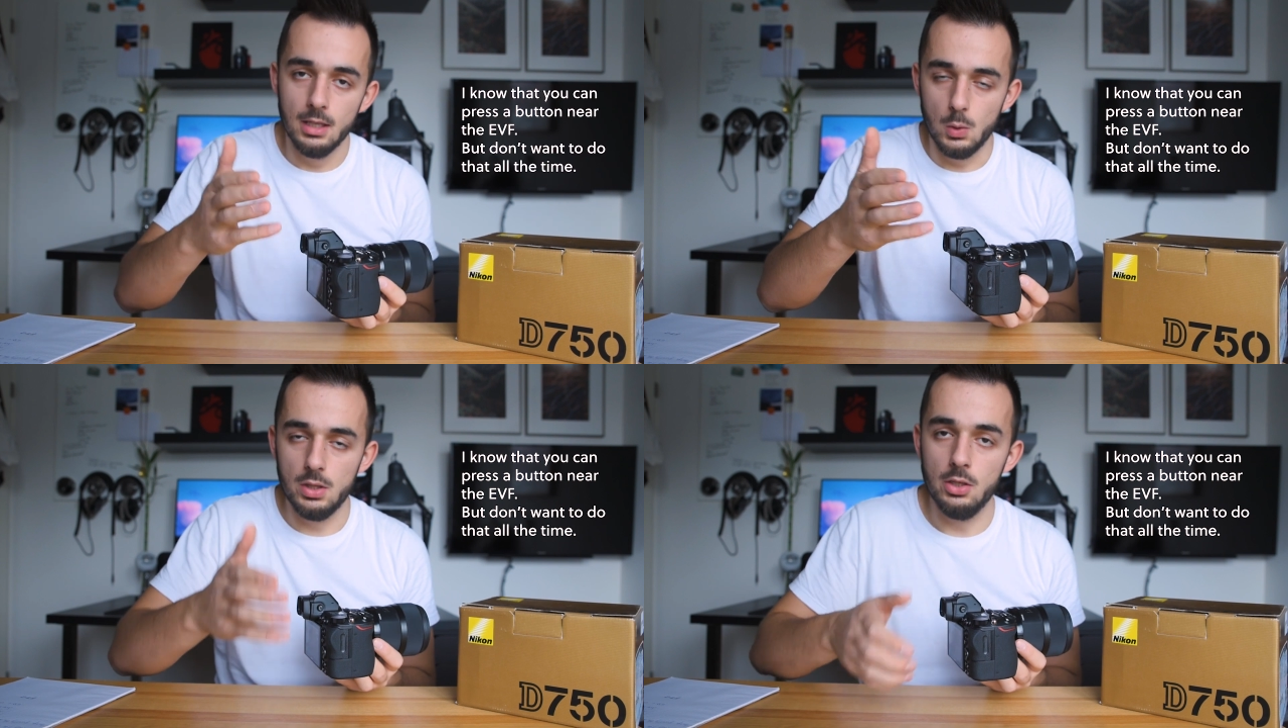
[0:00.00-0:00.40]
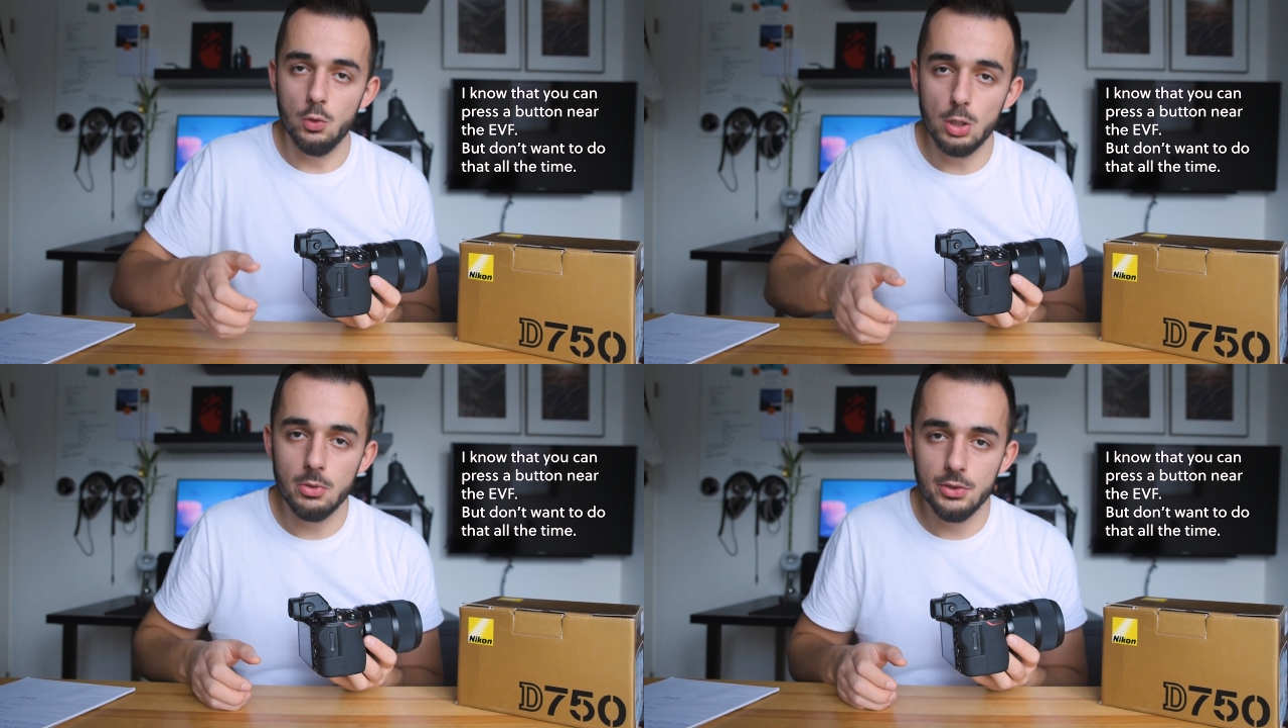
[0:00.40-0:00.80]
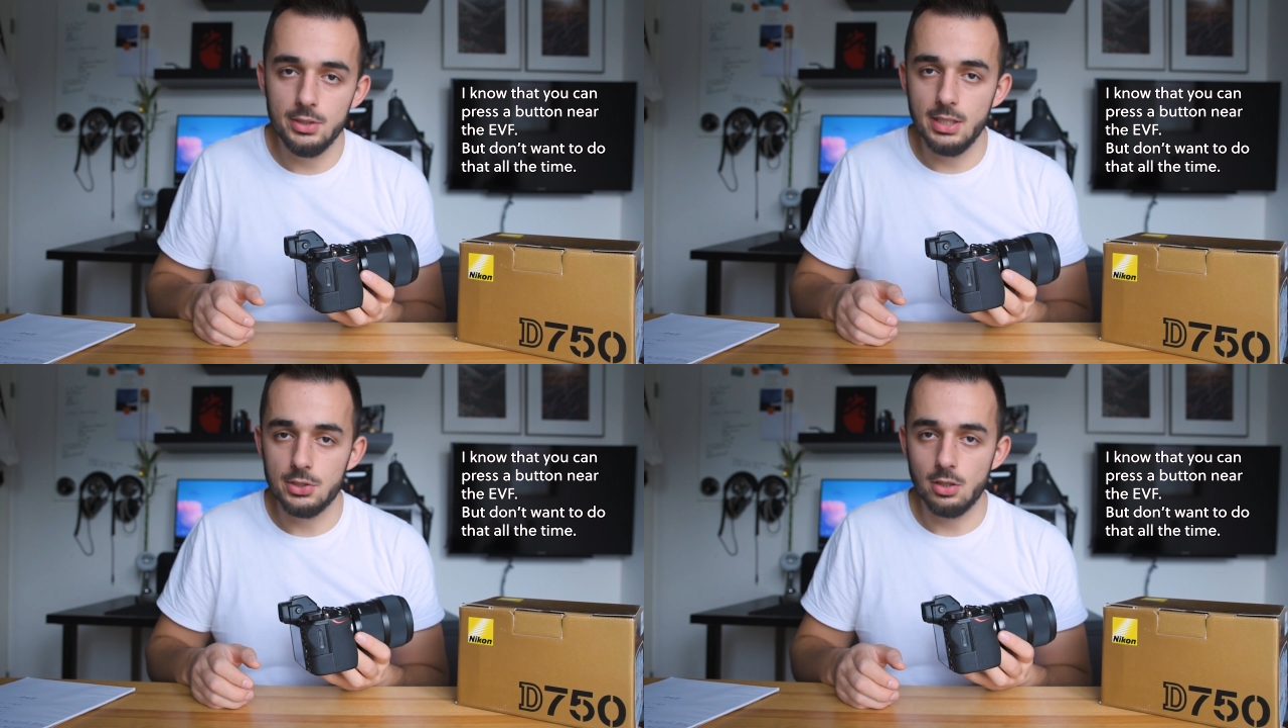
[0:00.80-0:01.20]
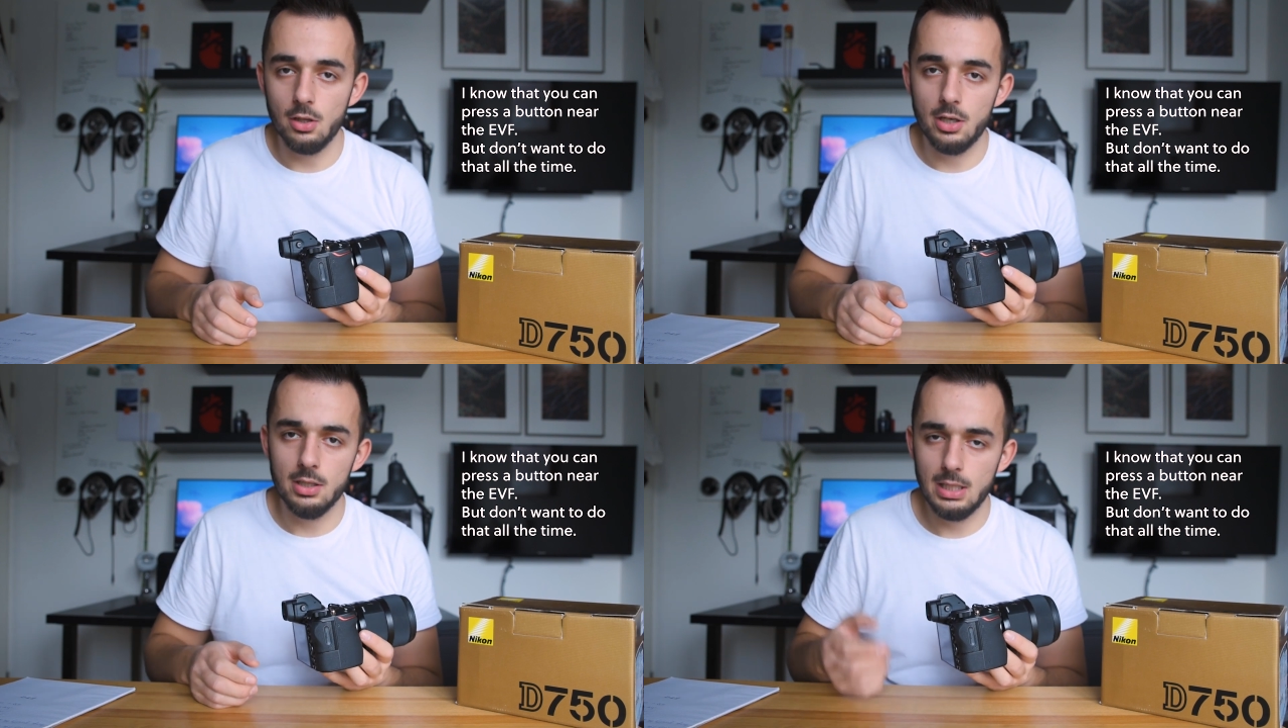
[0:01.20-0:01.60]
And with a normal
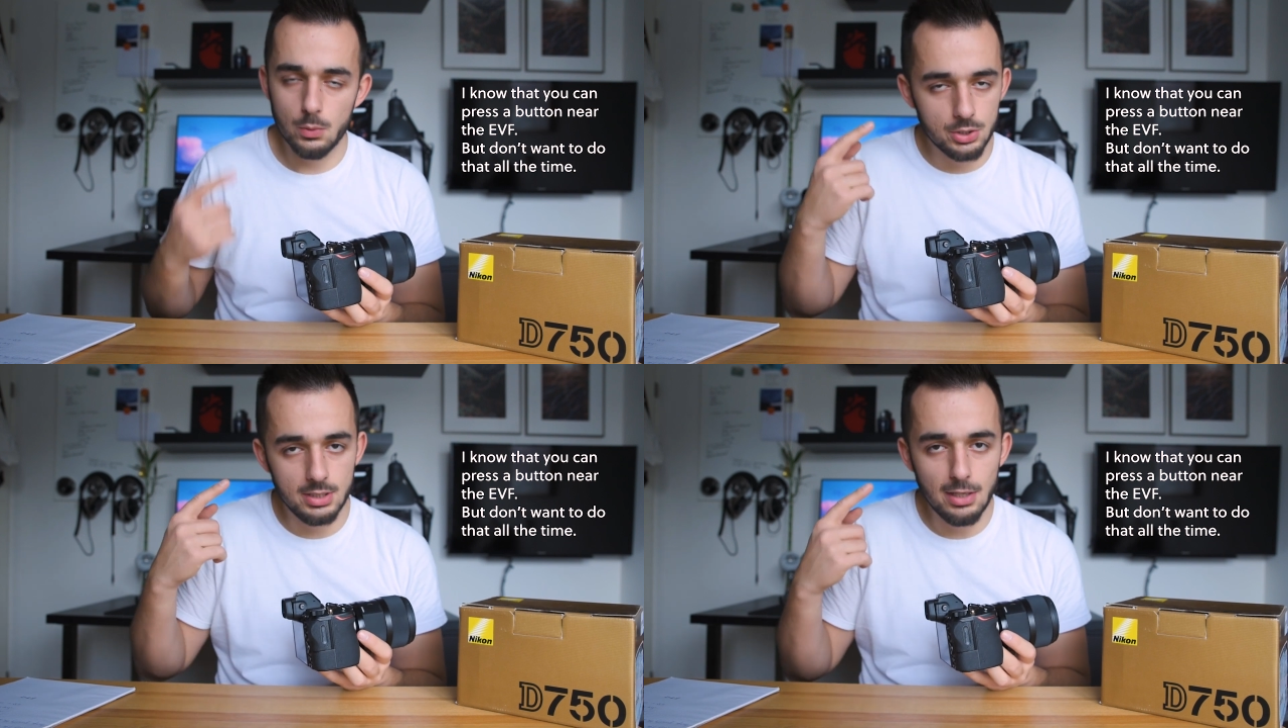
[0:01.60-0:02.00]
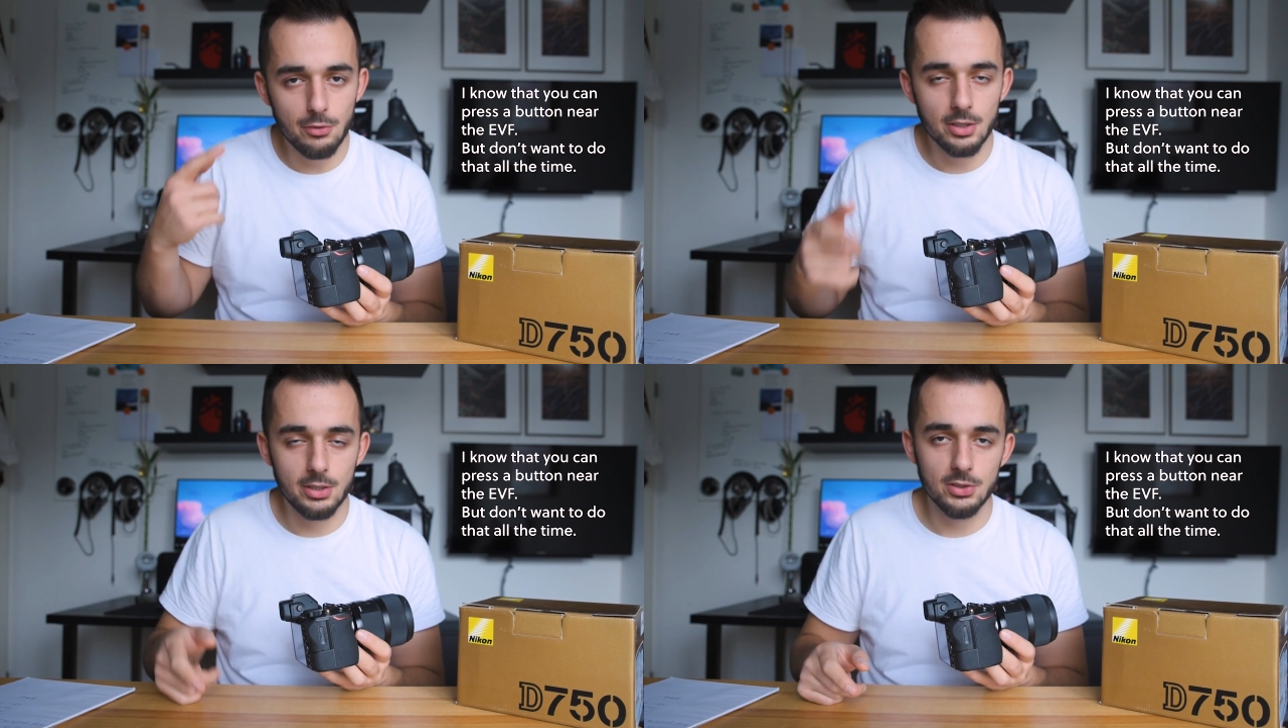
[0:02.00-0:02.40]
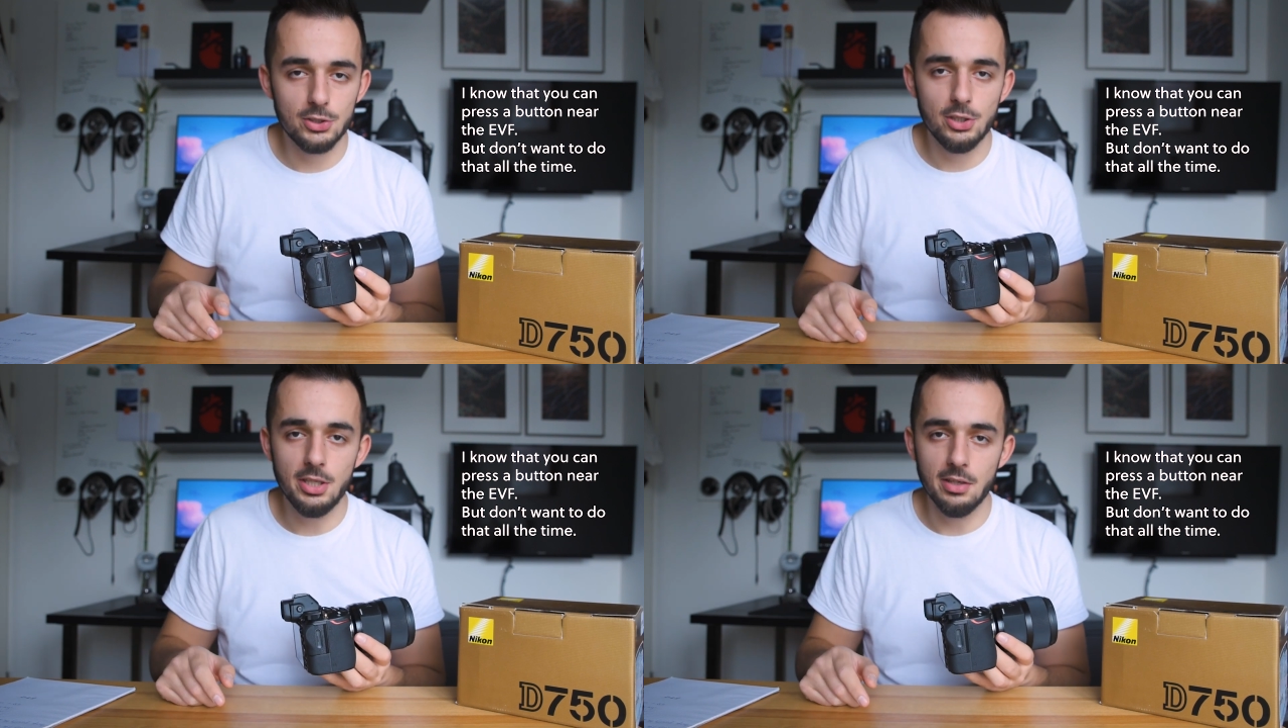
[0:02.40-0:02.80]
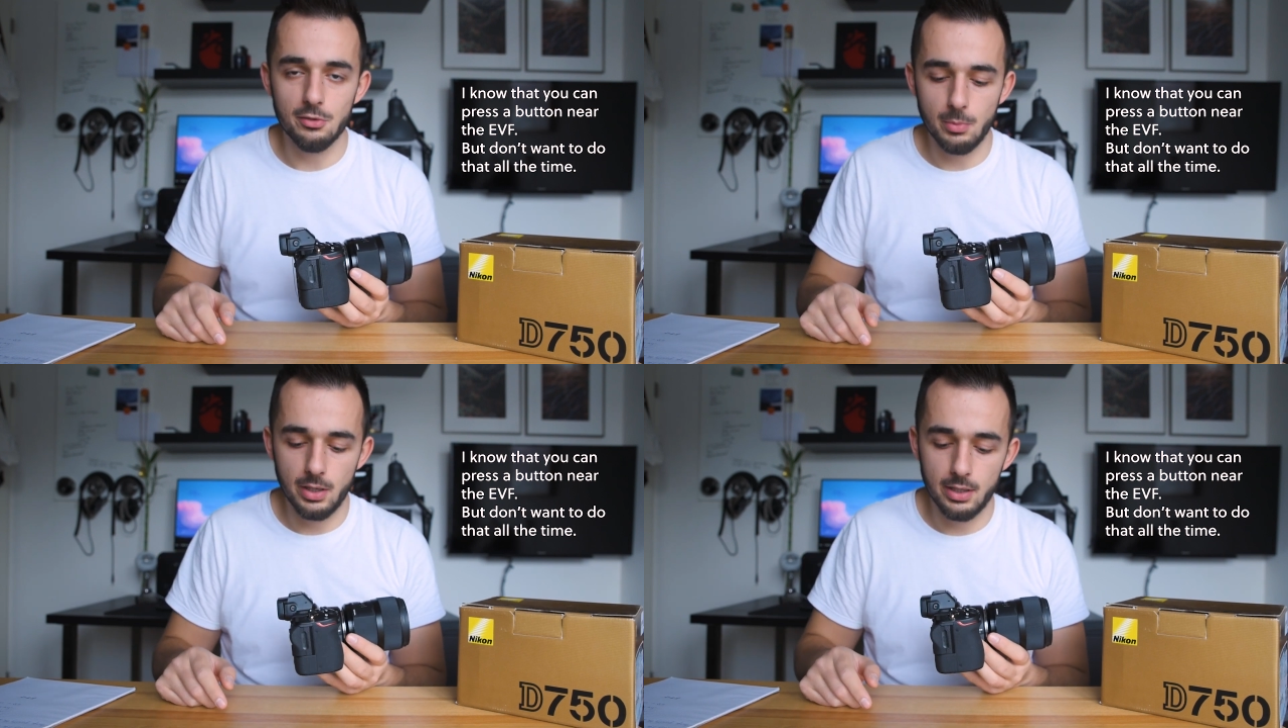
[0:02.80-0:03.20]
DSLR that was never a concern
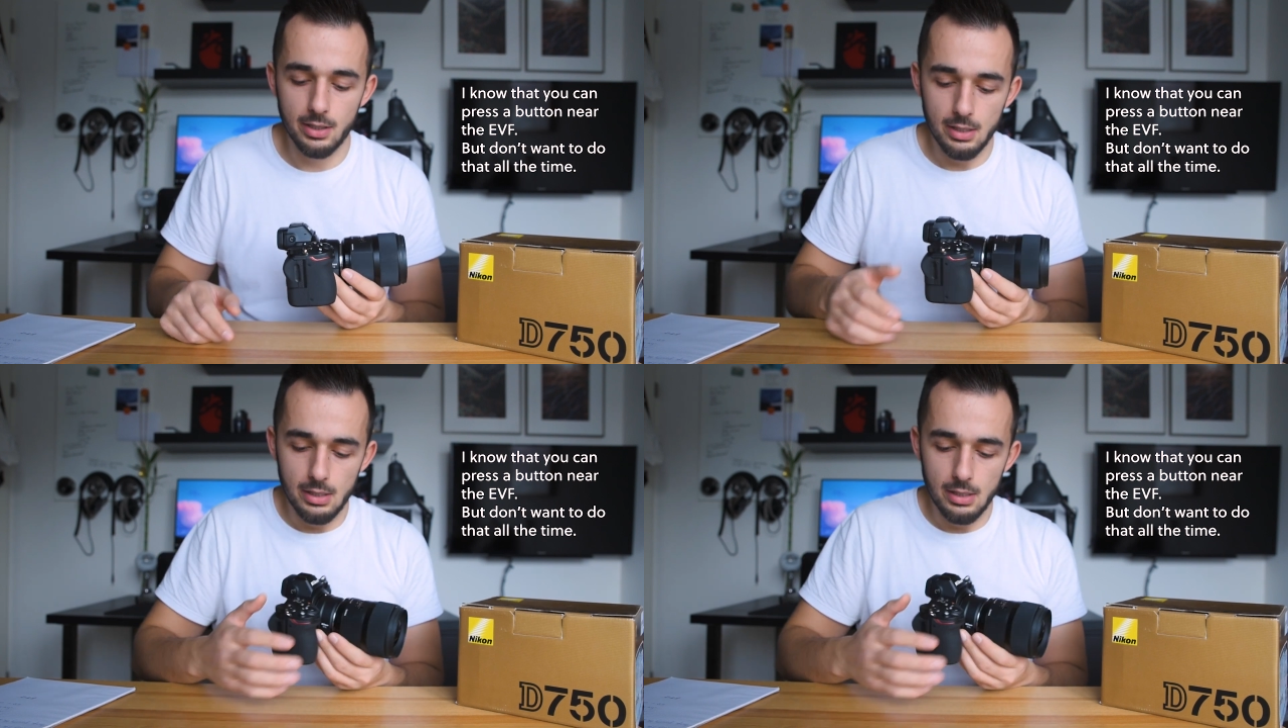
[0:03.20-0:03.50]
of mine.